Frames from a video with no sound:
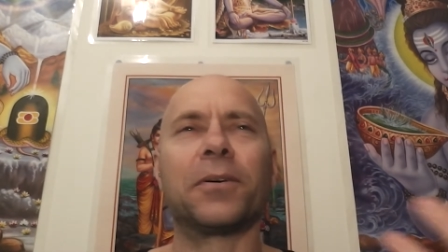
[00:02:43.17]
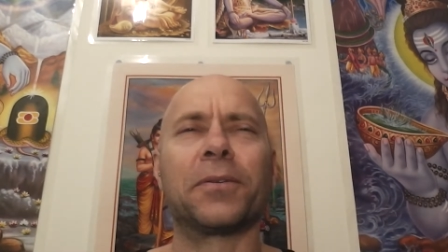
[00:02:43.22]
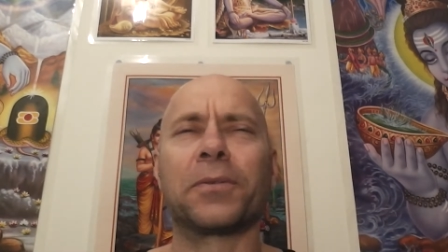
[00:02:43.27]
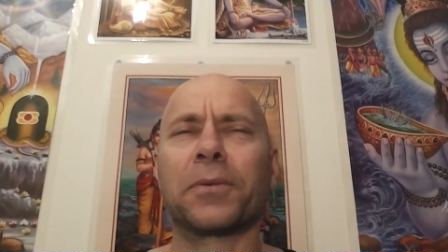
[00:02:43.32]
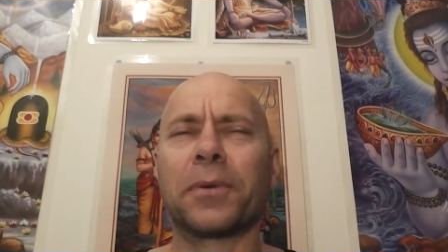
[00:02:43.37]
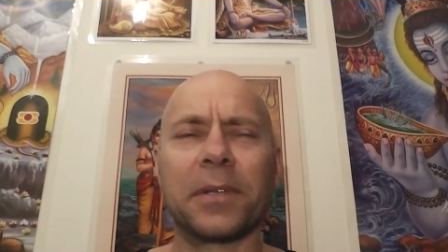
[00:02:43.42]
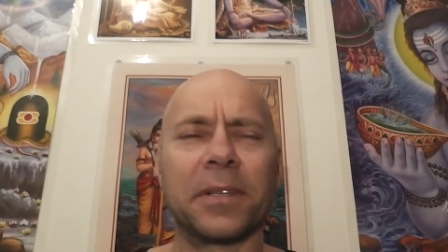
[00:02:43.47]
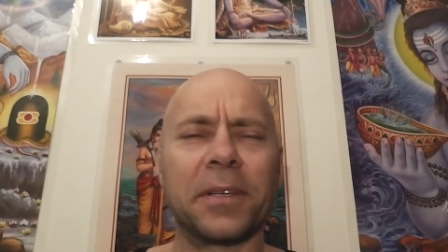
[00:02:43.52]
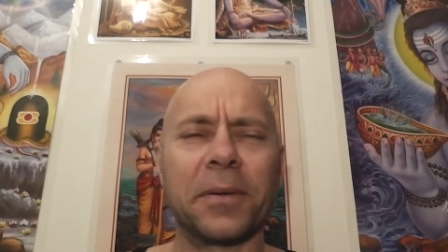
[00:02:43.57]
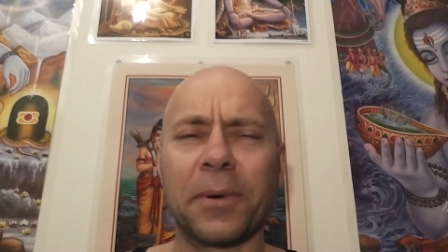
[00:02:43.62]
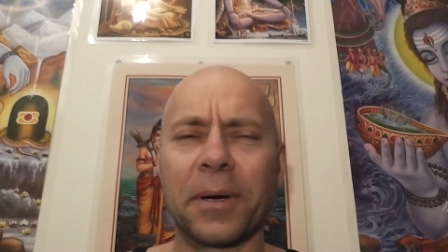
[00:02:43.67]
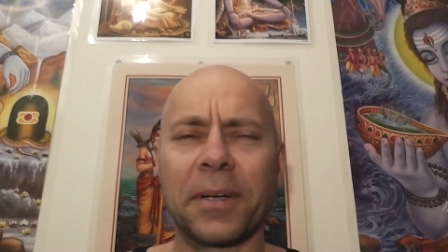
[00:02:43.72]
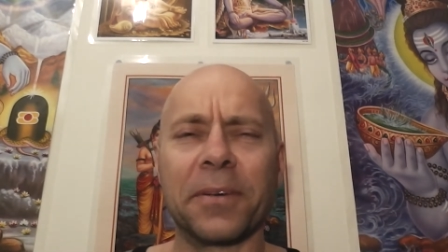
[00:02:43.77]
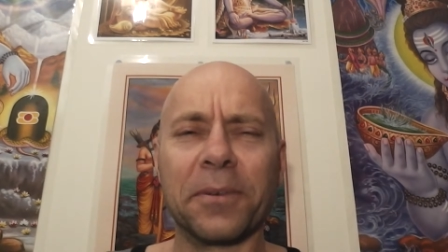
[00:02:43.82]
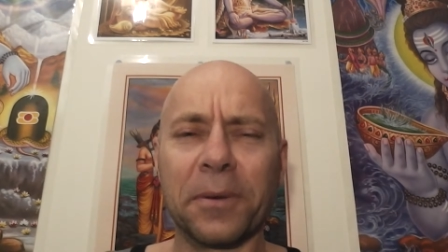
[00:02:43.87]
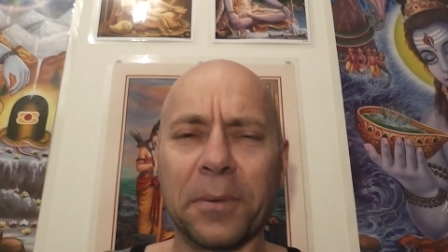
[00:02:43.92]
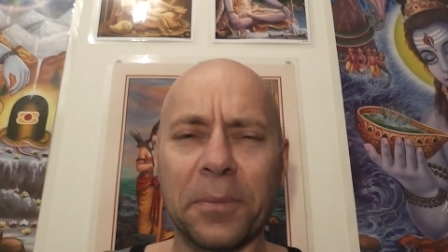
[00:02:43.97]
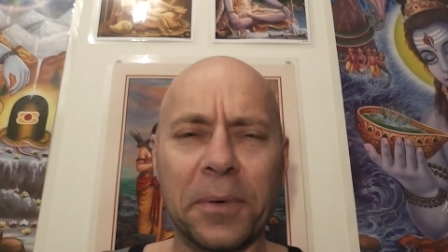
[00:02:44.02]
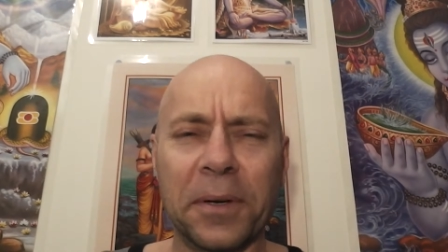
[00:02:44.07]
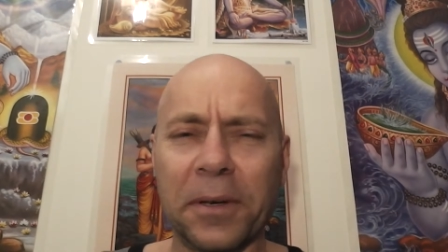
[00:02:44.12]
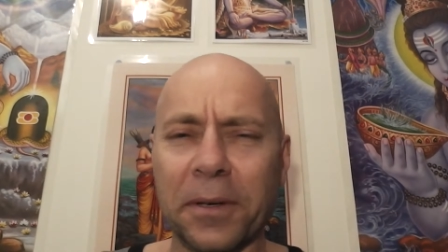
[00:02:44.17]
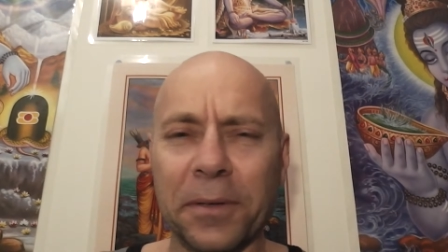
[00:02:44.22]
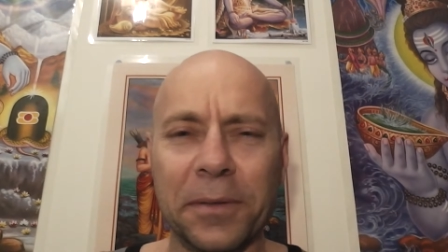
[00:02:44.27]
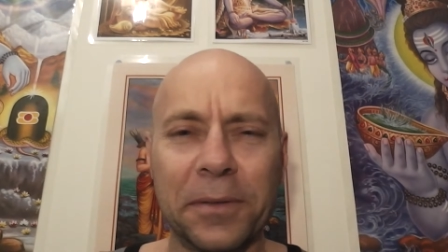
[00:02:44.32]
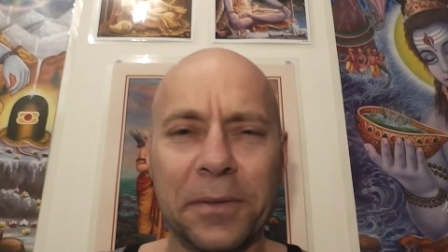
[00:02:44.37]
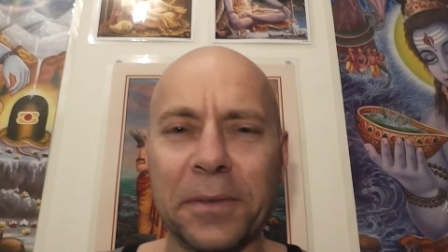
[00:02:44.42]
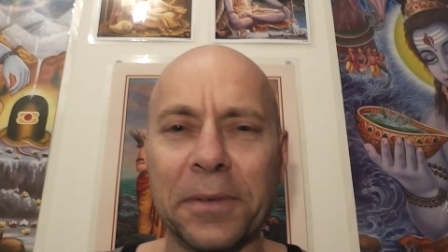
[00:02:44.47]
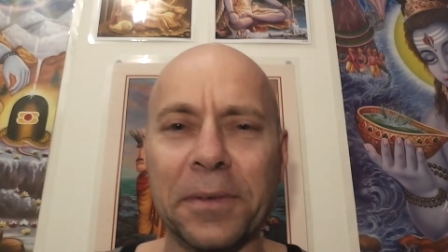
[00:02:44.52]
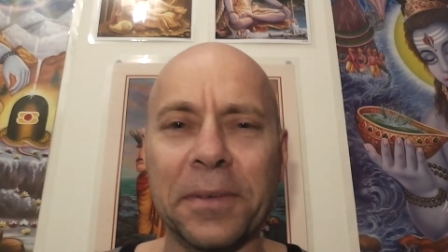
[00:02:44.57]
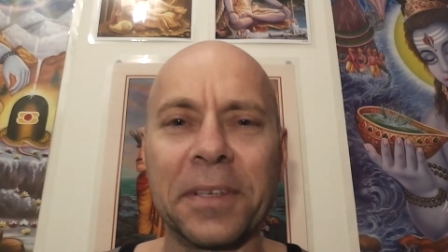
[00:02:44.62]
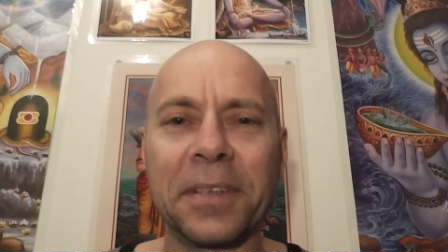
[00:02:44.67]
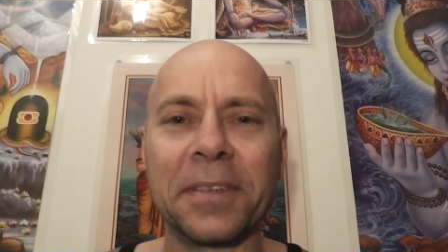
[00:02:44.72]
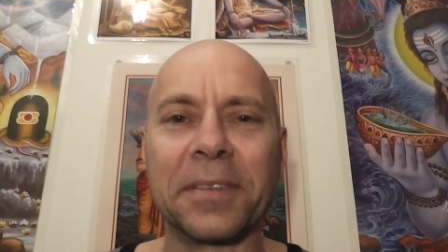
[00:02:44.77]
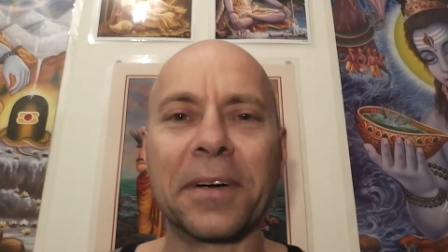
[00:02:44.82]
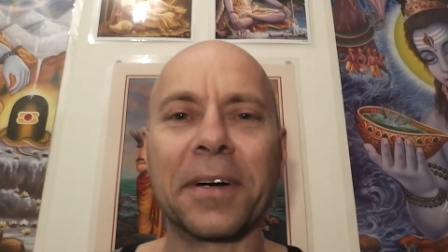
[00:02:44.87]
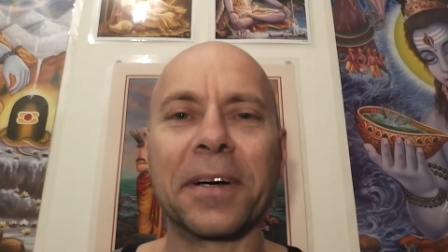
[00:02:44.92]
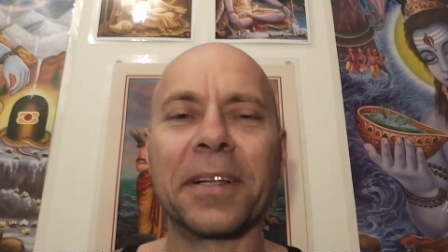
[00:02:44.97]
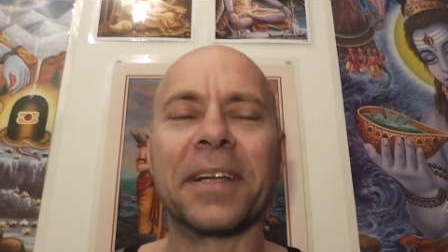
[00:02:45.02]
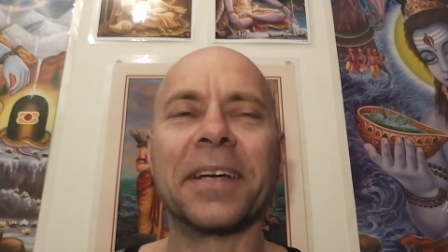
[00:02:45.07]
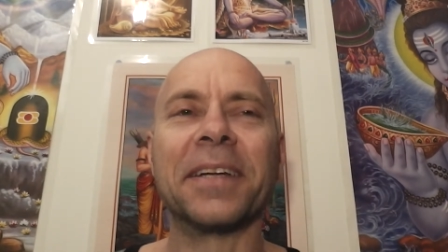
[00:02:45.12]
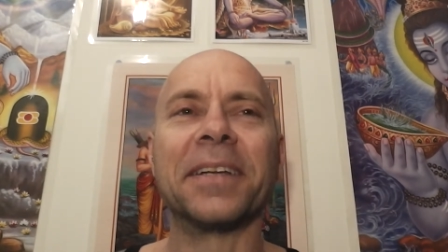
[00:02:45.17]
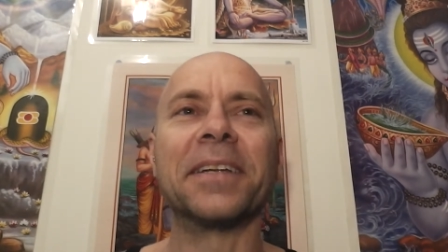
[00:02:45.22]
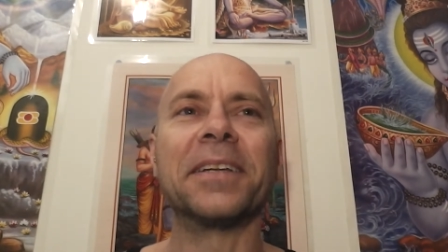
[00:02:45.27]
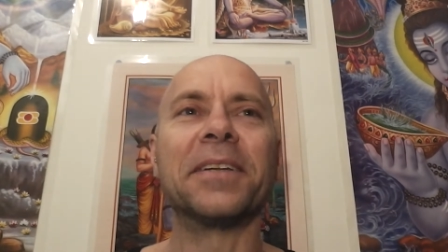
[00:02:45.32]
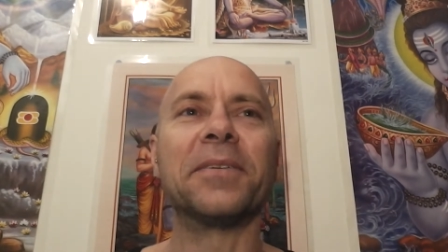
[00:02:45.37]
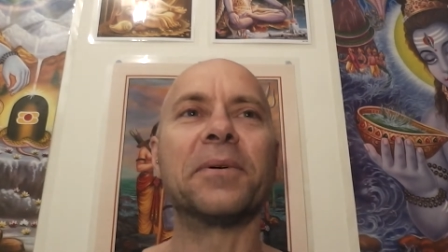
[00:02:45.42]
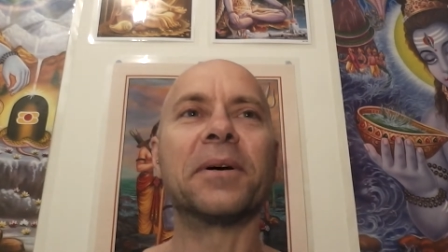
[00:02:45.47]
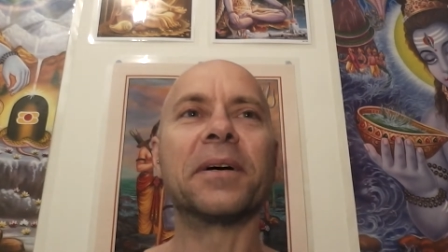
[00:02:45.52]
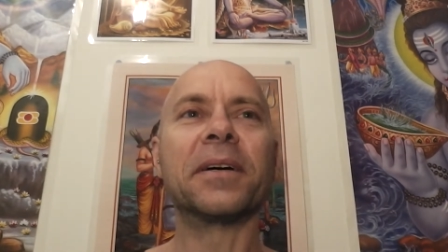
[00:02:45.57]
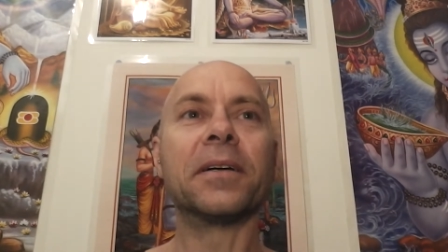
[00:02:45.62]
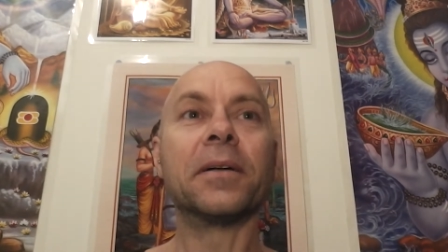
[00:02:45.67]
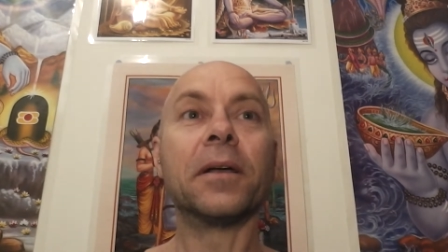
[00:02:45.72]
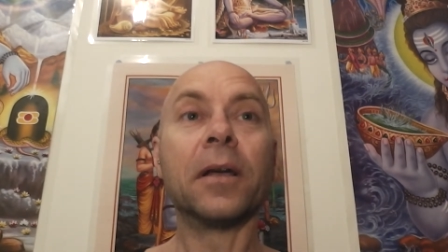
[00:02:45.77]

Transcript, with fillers: was really wondering what I was doing in Thailand anyway.